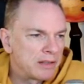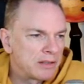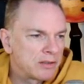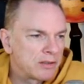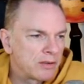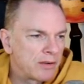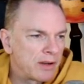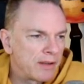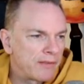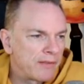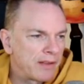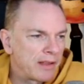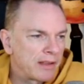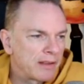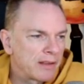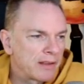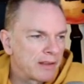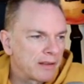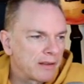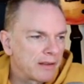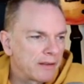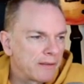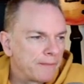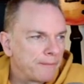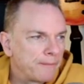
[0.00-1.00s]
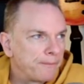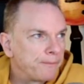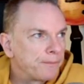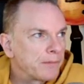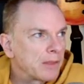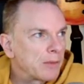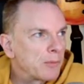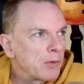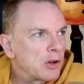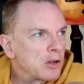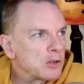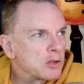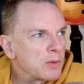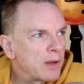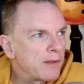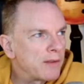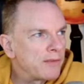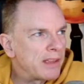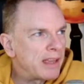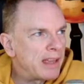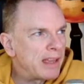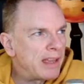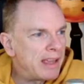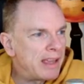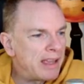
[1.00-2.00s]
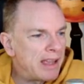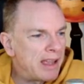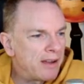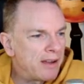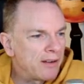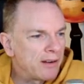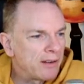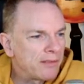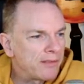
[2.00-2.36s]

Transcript: So I think because we have the E here,